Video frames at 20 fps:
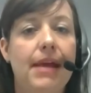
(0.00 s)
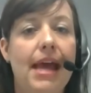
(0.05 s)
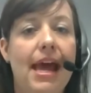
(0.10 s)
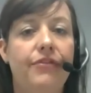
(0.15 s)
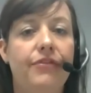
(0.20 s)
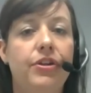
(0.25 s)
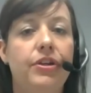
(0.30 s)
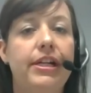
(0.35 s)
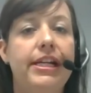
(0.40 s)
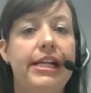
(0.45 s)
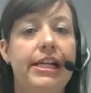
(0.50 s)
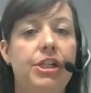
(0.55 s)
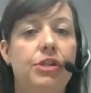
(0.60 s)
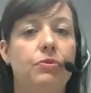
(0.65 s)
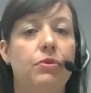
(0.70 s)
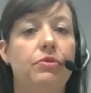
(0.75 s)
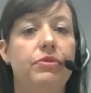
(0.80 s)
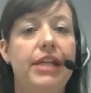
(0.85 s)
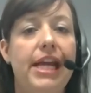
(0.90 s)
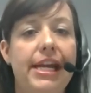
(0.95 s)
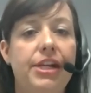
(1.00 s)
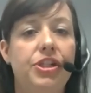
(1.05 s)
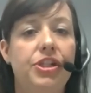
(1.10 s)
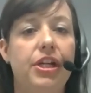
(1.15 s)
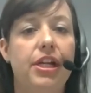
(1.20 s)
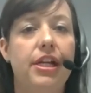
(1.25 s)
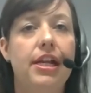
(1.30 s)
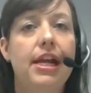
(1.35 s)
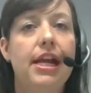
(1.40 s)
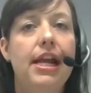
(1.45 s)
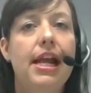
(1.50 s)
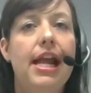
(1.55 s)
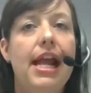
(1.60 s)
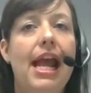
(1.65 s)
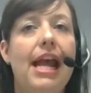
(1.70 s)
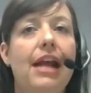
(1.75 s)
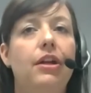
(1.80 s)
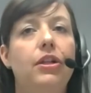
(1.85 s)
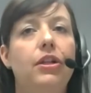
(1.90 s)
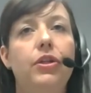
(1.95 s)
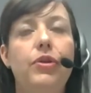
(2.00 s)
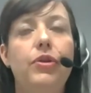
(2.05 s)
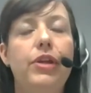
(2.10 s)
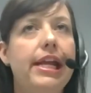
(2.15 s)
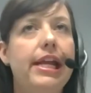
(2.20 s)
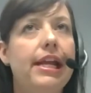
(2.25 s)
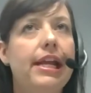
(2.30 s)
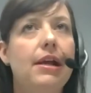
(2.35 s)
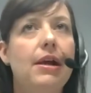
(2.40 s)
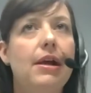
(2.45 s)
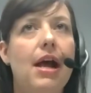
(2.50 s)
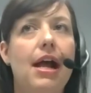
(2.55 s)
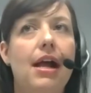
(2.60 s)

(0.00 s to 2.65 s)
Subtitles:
after each rotation, including